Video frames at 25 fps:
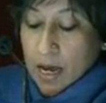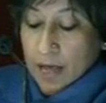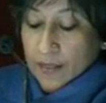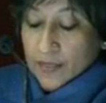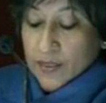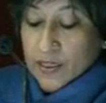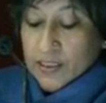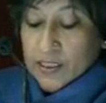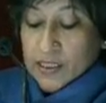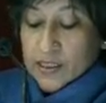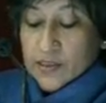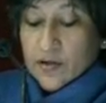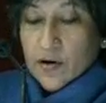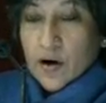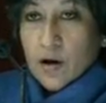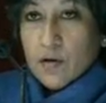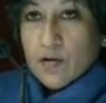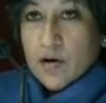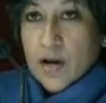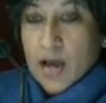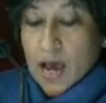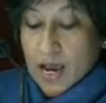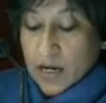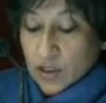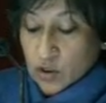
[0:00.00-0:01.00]
and this is
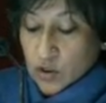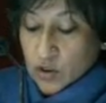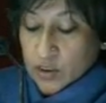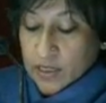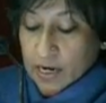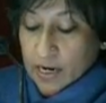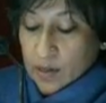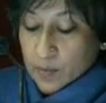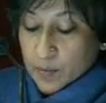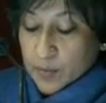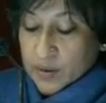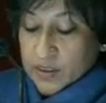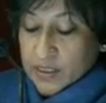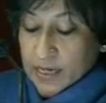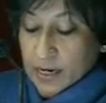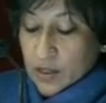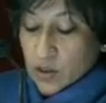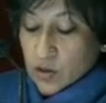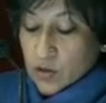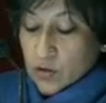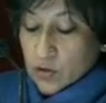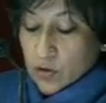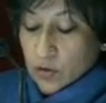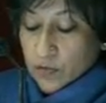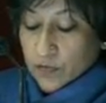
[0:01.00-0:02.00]
around 9 to
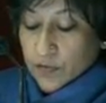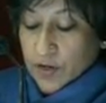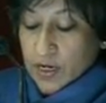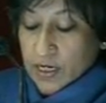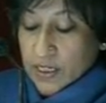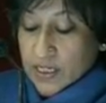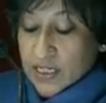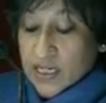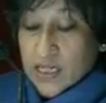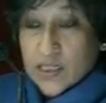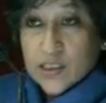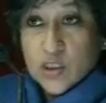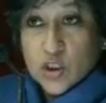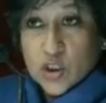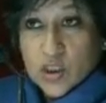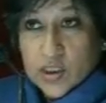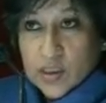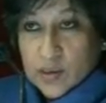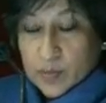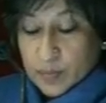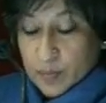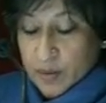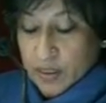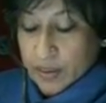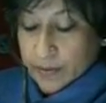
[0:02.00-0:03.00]
10% of India's
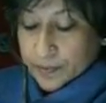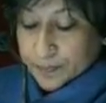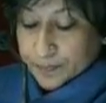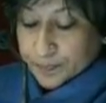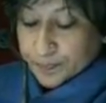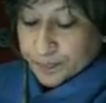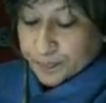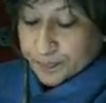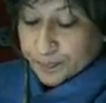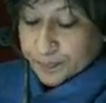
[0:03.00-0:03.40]
GDP.